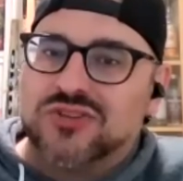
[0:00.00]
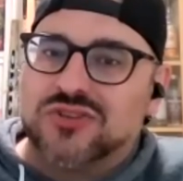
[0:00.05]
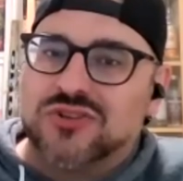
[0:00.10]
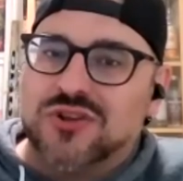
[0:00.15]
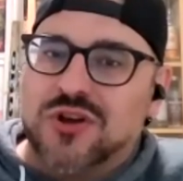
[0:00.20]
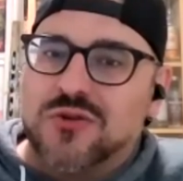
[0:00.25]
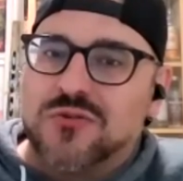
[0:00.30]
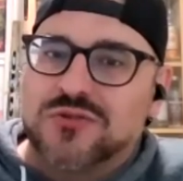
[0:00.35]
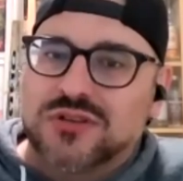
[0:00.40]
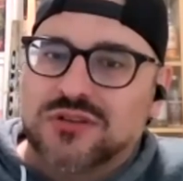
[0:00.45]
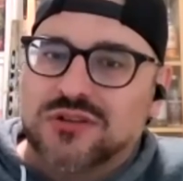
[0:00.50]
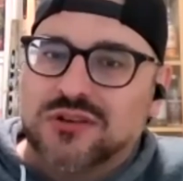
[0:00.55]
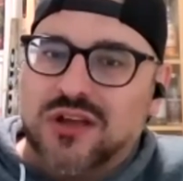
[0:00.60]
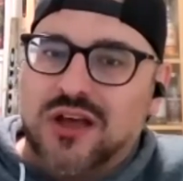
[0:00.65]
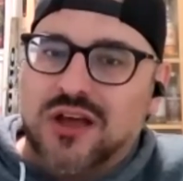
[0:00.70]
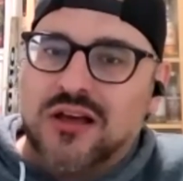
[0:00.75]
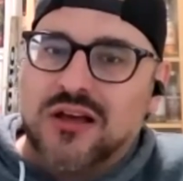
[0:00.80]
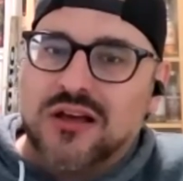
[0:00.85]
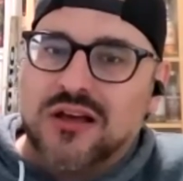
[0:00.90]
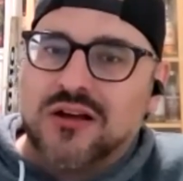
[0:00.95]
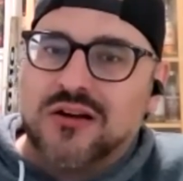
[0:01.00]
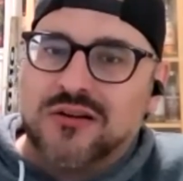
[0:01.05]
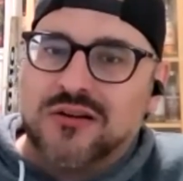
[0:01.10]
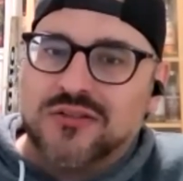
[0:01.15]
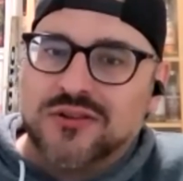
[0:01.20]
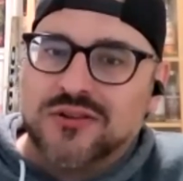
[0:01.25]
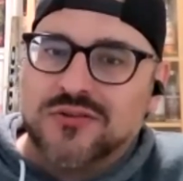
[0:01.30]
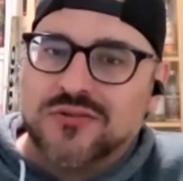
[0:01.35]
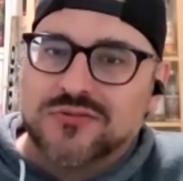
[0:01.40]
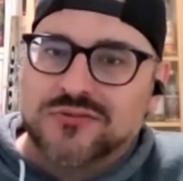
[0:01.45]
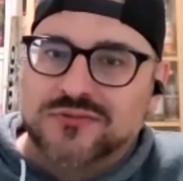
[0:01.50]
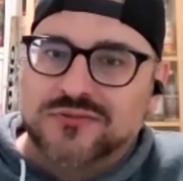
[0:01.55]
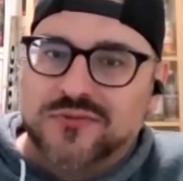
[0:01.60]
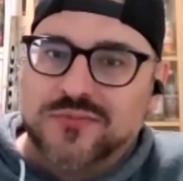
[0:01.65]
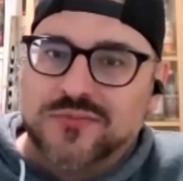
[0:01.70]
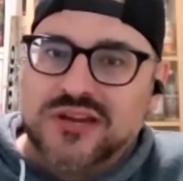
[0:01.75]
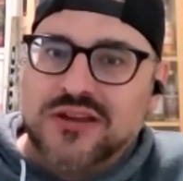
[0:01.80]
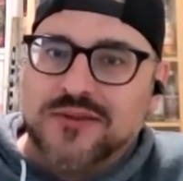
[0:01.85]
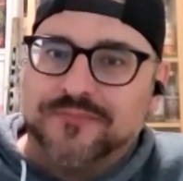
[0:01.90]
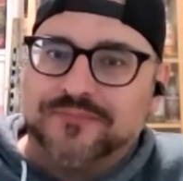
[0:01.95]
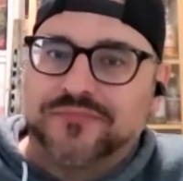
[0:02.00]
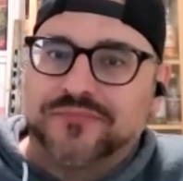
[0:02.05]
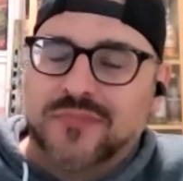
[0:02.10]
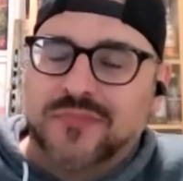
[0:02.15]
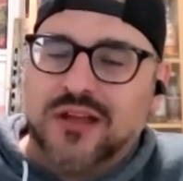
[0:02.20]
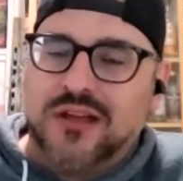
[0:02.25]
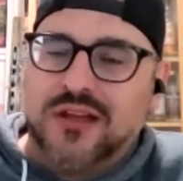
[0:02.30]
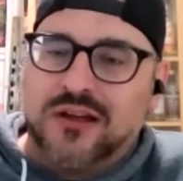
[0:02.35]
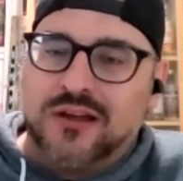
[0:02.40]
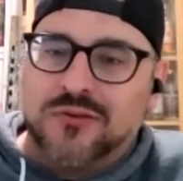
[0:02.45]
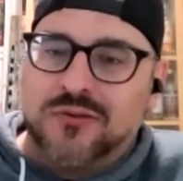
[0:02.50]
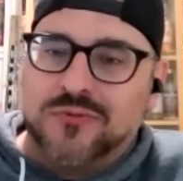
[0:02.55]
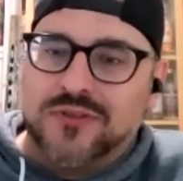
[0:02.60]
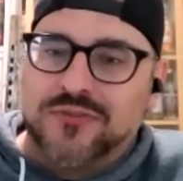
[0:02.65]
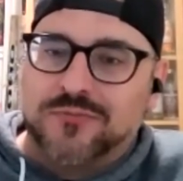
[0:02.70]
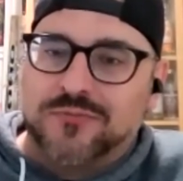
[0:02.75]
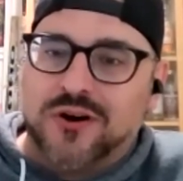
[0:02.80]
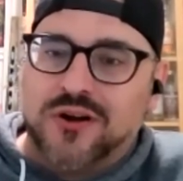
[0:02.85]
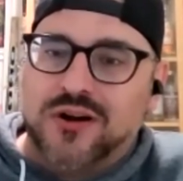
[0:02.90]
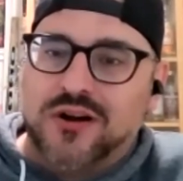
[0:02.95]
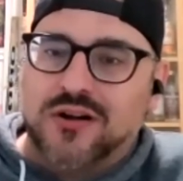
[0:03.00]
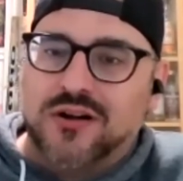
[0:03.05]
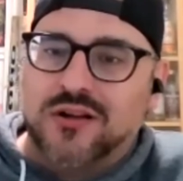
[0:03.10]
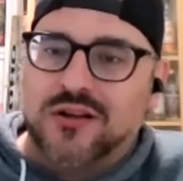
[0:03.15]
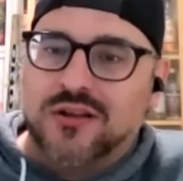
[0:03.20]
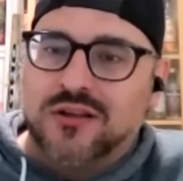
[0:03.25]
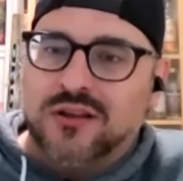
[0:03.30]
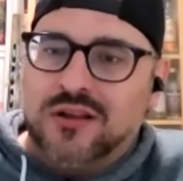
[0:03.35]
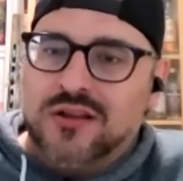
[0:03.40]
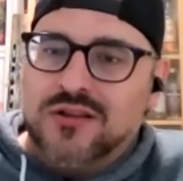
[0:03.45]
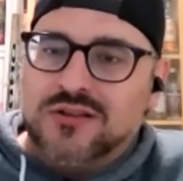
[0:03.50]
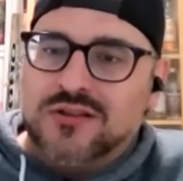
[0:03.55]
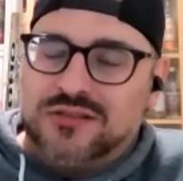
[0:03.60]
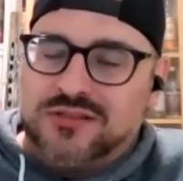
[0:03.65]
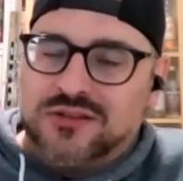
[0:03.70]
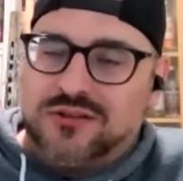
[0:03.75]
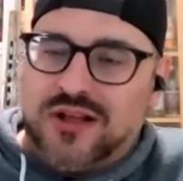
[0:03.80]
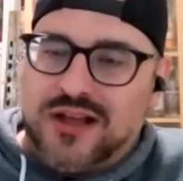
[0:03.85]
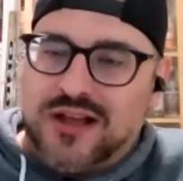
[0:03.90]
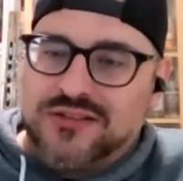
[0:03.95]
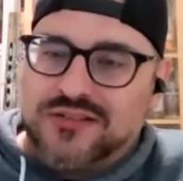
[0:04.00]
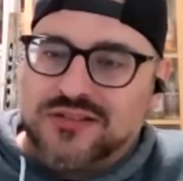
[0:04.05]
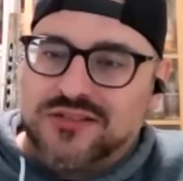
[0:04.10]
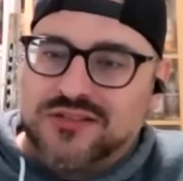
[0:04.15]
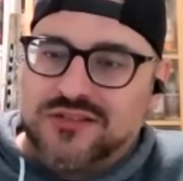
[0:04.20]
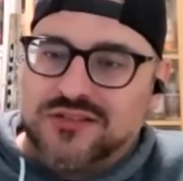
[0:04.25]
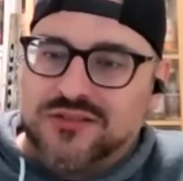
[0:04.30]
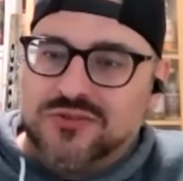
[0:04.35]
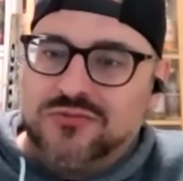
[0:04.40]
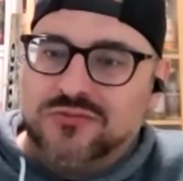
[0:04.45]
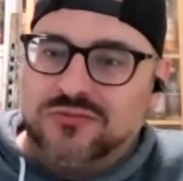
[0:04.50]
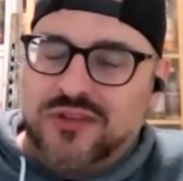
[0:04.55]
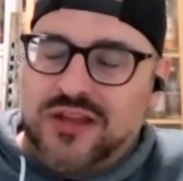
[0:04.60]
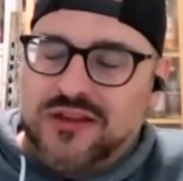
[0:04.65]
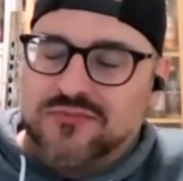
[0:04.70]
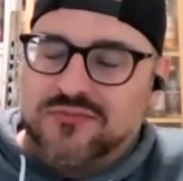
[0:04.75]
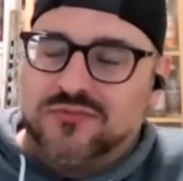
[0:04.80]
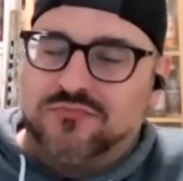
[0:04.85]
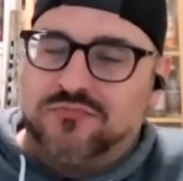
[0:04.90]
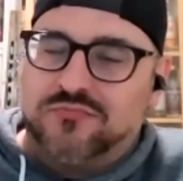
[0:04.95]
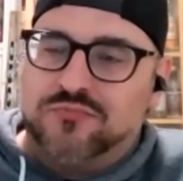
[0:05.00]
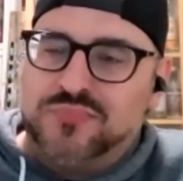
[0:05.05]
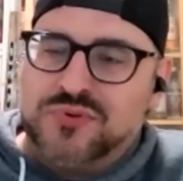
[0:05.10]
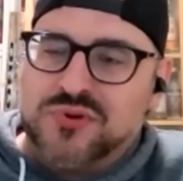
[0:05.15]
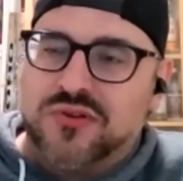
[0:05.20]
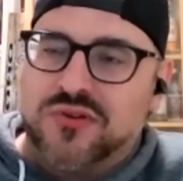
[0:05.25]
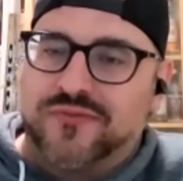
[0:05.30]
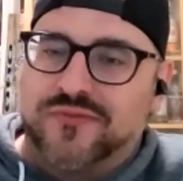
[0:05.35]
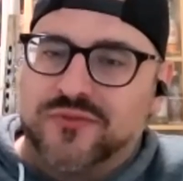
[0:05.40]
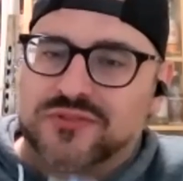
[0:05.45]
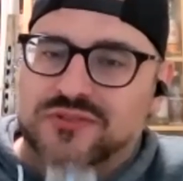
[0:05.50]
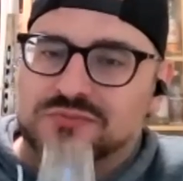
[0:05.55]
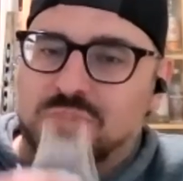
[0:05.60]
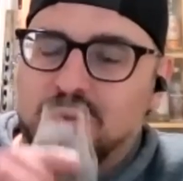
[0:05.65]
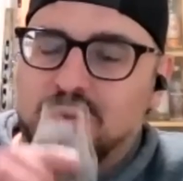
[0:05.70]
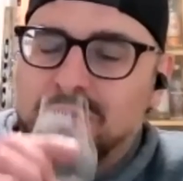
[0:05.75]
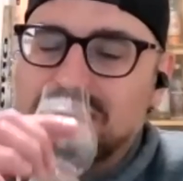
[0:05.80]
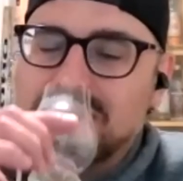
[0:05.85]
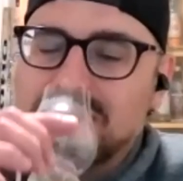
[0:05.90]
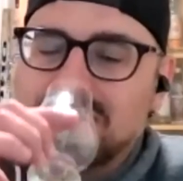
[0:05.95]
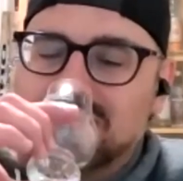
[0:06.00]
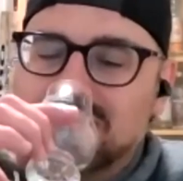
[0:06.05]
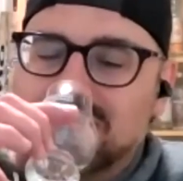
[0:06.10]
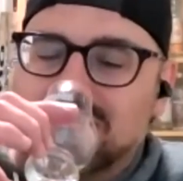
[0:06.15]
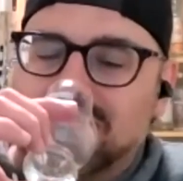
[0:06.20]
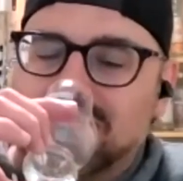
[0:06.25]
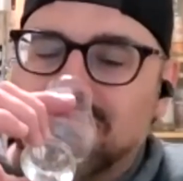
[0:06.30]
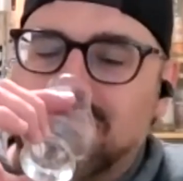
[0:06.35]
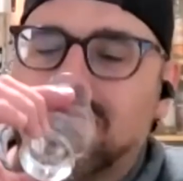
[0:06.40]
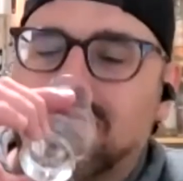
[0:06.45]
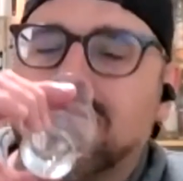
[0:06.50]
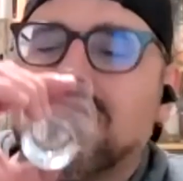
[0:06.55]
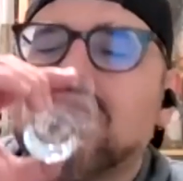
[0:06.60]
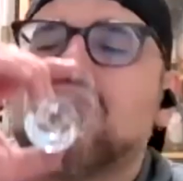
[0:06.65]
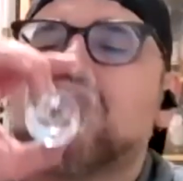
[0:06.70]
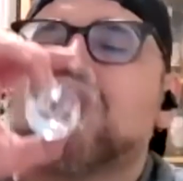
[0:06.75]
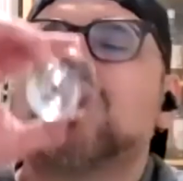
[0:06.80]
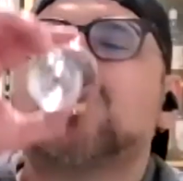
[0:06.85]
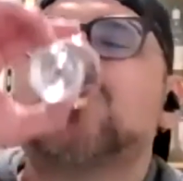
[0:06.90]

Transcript: pledge note uh, on the nose for me uh, with water. Still has this like beautiful smokiness in there.